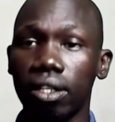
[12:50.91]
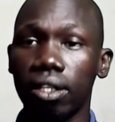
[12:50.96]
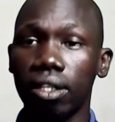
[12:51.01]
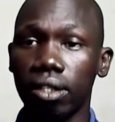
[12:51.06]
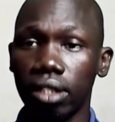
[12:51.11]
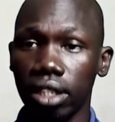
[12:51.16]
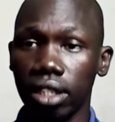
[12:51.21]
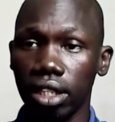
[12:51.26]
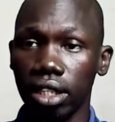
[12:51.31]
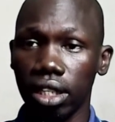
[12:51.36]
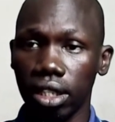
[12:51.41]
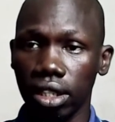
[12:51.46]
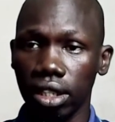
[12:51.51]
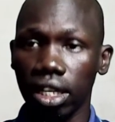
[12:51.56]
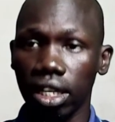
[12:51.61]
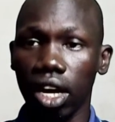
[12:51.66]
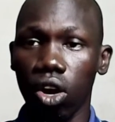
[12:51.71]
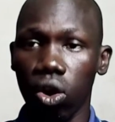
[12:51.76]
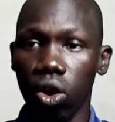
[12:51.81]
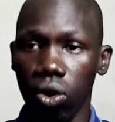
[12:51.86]
uh,
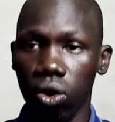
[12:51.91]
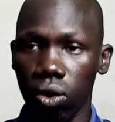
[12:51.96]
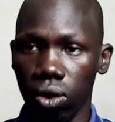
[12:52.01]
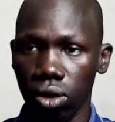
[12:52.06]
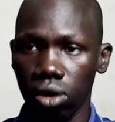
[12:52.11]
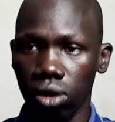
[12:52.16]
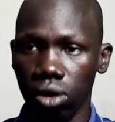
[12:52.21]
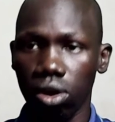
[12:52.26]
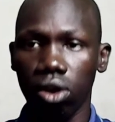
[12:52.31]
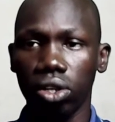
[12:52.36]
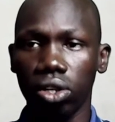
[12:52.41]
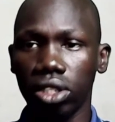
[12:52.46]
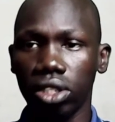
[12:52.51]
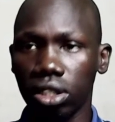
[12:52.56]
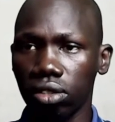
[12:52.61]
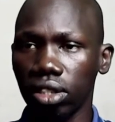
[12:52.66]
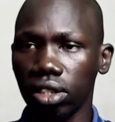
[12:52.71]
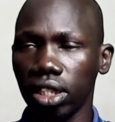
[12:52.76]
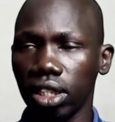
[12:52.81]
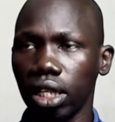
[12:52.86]
uh
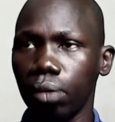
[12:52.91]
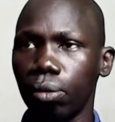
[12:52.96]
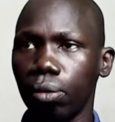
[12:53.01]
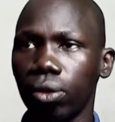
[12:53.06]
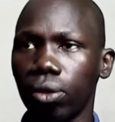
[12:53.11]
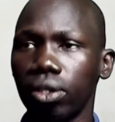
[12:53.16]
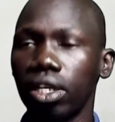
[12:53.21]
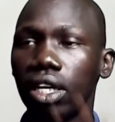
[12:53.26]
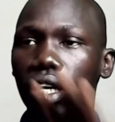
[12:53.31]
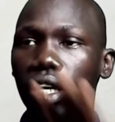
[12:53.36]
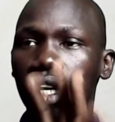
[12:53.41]
on-screen keyboard.